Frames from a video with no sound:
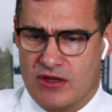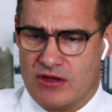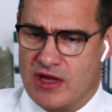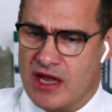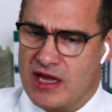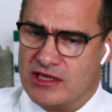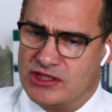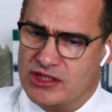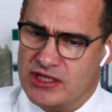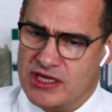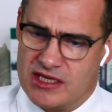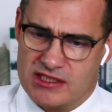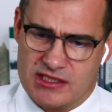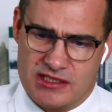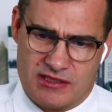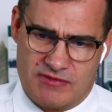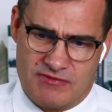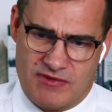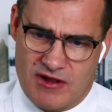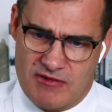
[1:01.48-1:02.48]
you? SGS
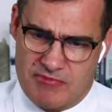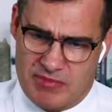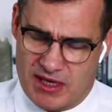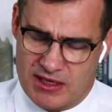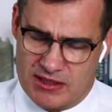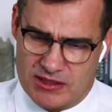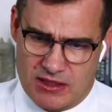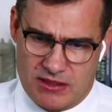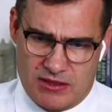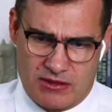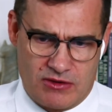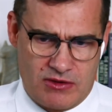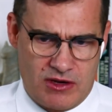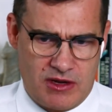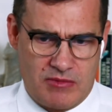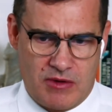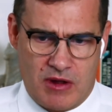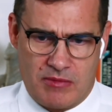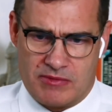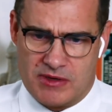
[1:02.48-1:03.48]
is a $5 billion
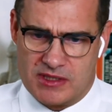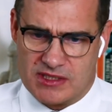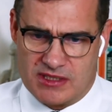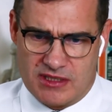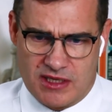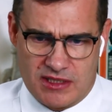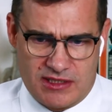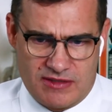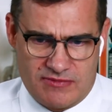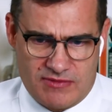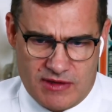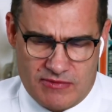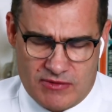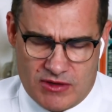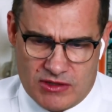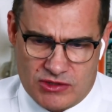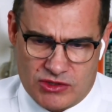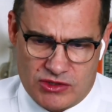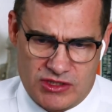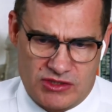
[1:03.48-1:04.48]
group, operates in 95
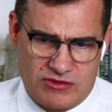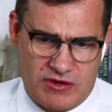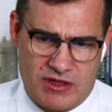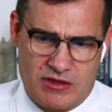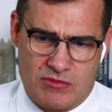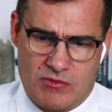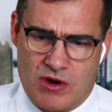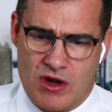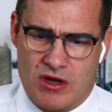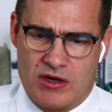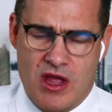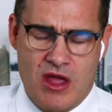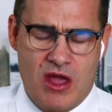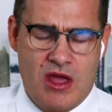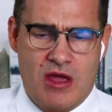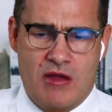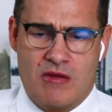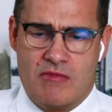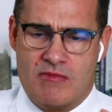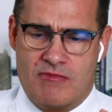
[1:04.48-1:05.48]
countries around the world.
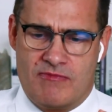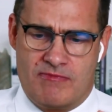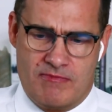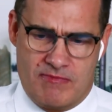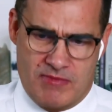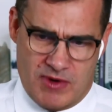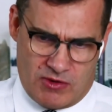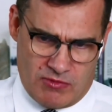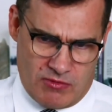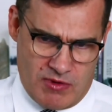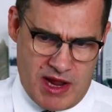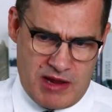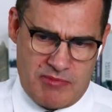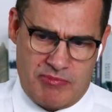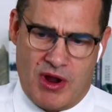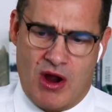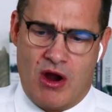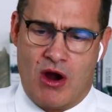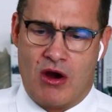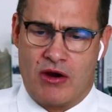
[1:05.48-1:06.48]

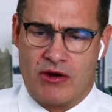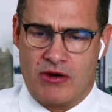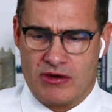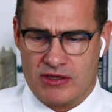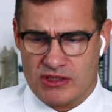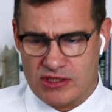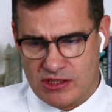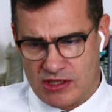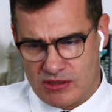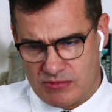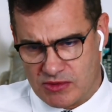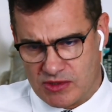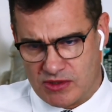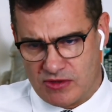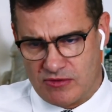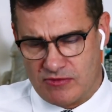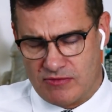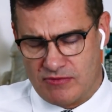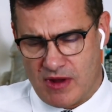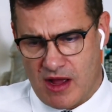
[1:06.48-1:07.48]
Great partner in terms
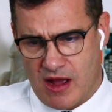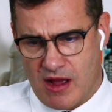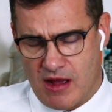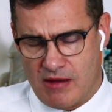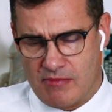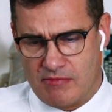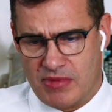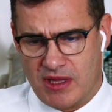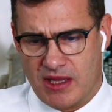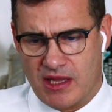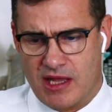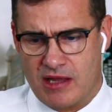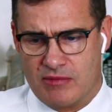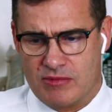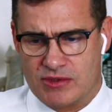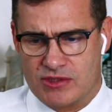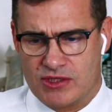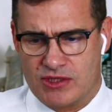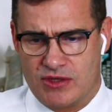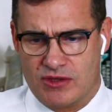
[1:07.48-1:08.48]
of being
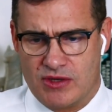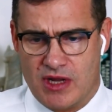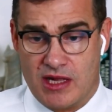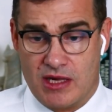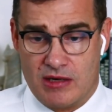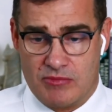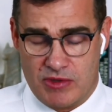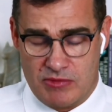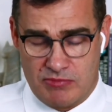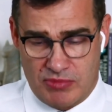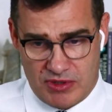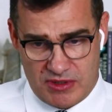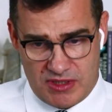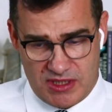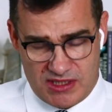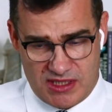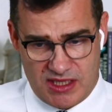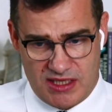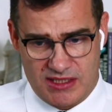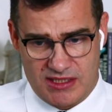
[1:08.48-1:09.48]
able to help you put
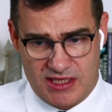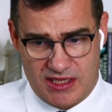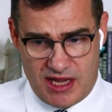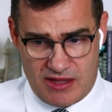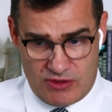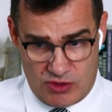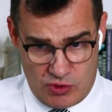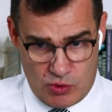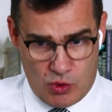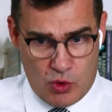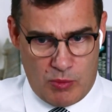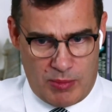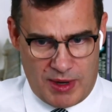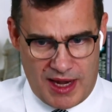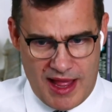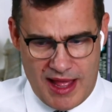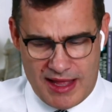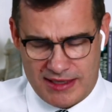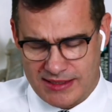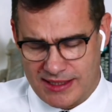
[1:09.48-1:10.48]
this thing together, your
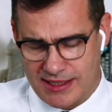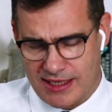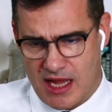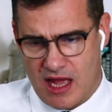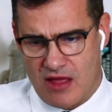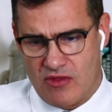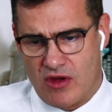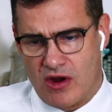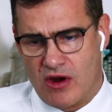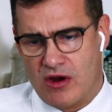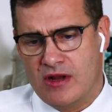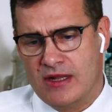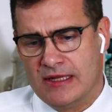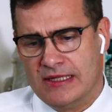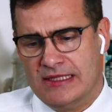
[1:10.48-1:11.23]
plan together.